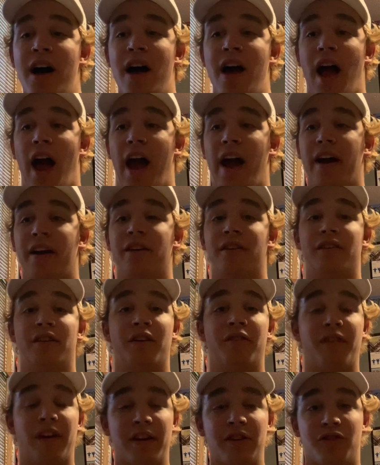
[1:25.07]
And
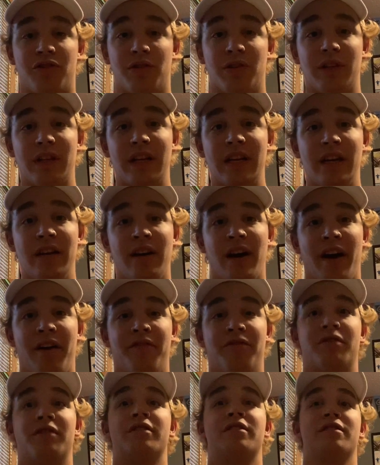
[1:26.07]
eventually,
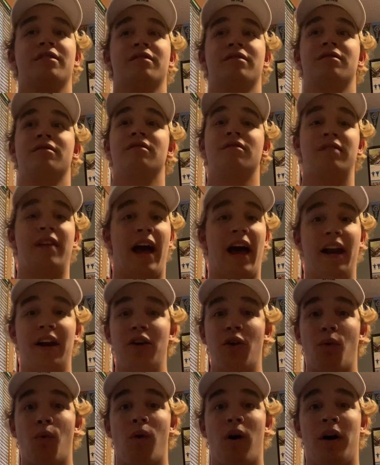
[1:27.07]
after it's
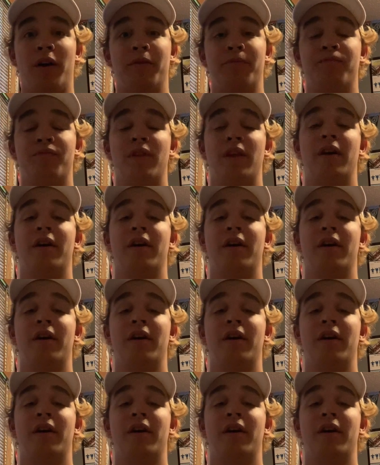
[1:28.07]
10-1,